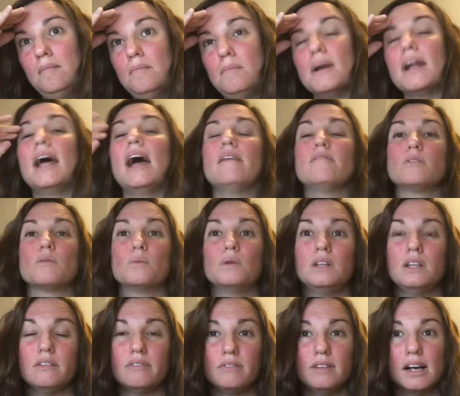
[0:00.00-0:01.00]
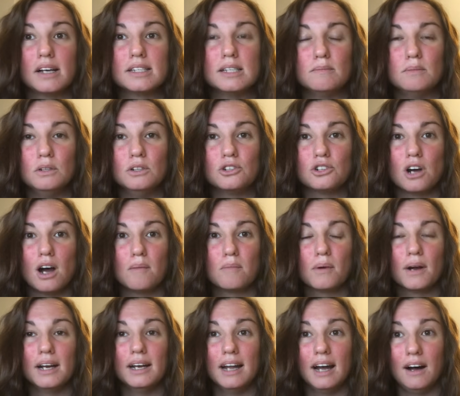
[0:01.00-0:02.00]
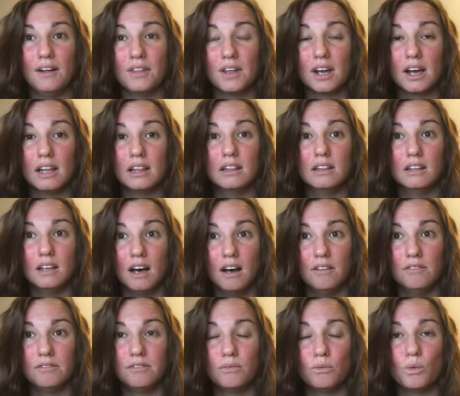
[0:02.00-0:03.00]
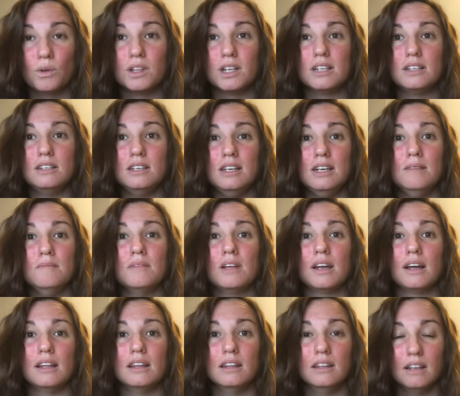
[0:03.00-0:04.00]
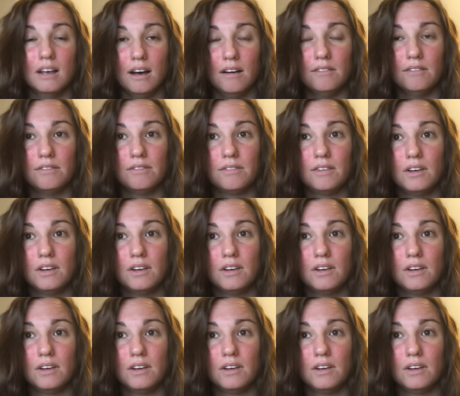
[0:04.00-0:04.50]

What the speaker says: But I have a really flexible job right now that I love, with a team that I love.